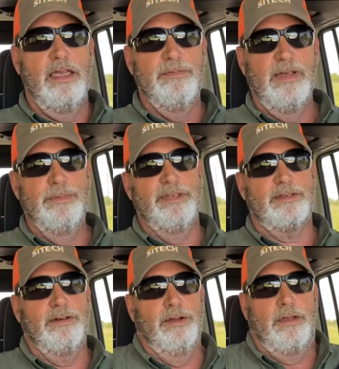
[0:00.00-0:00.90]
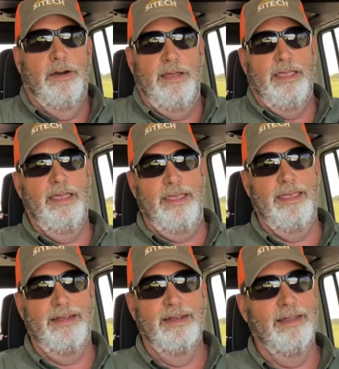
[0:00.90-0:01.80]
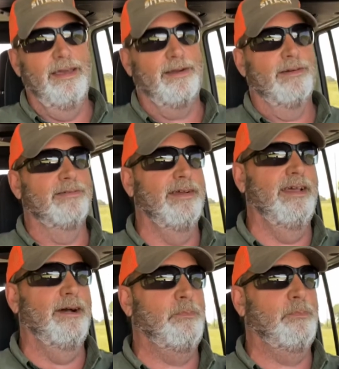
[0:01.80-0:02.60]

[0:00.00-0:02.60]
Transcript: I'm just going to go ahead and let her rip.